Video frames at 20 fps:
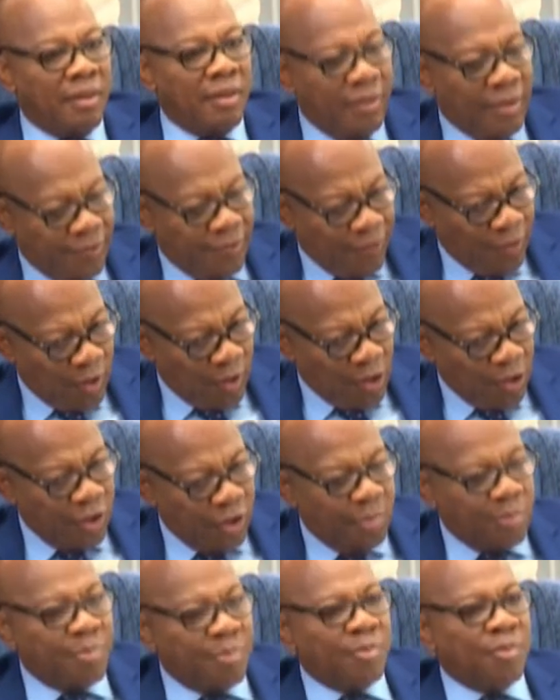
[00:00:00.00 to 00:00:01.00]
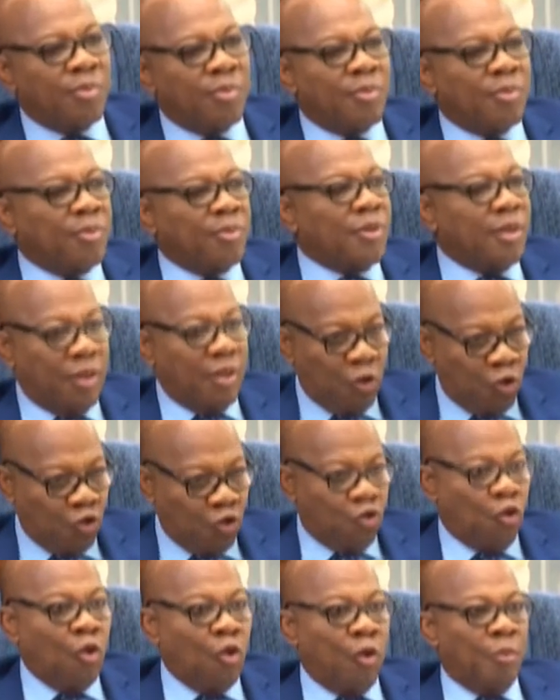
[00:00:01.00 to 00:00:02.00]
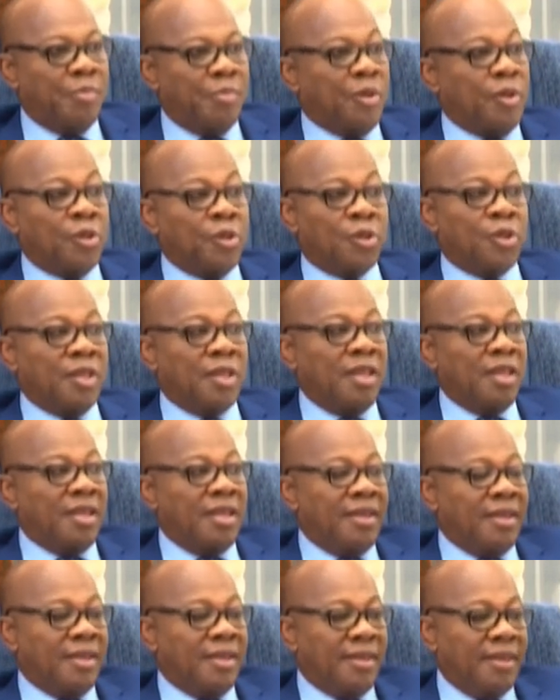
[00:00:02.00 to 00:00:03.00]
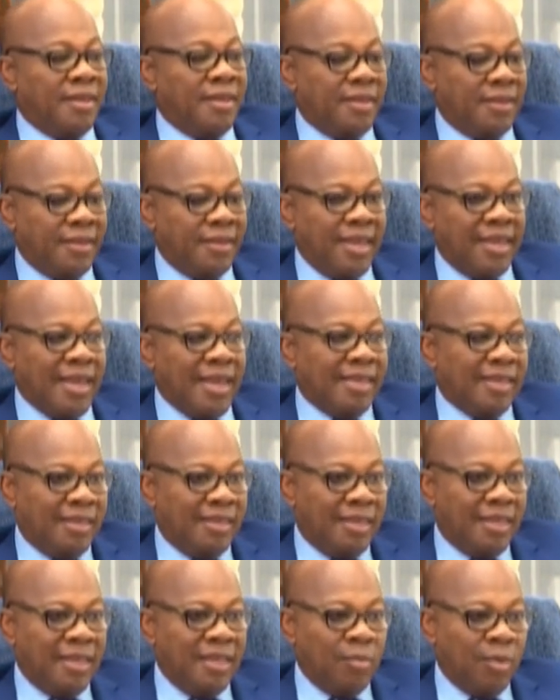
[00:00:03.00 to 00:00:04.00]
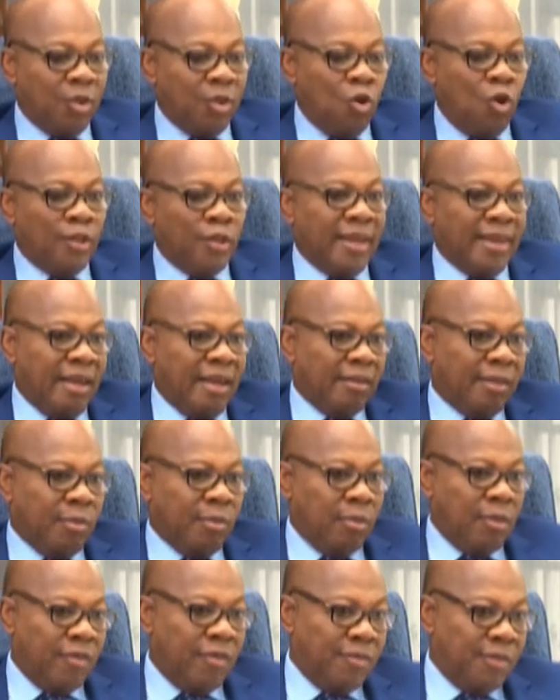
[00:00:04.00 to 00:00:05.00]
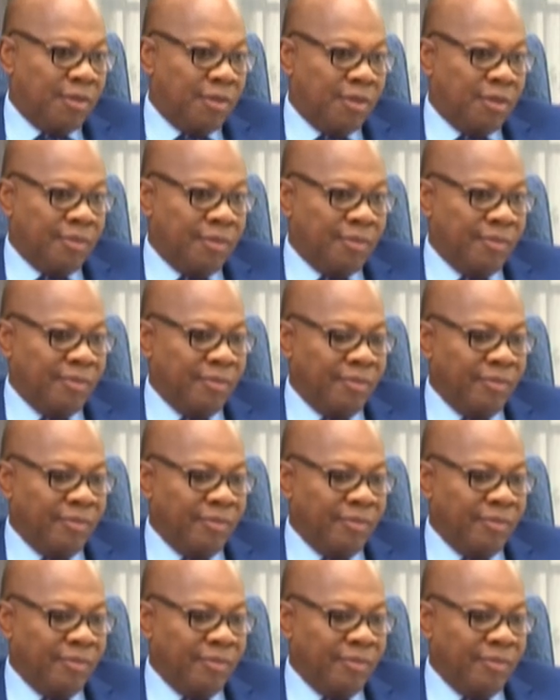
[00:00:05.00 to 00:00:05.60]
The followership is strong because they can deal with unaccountable governments. Right.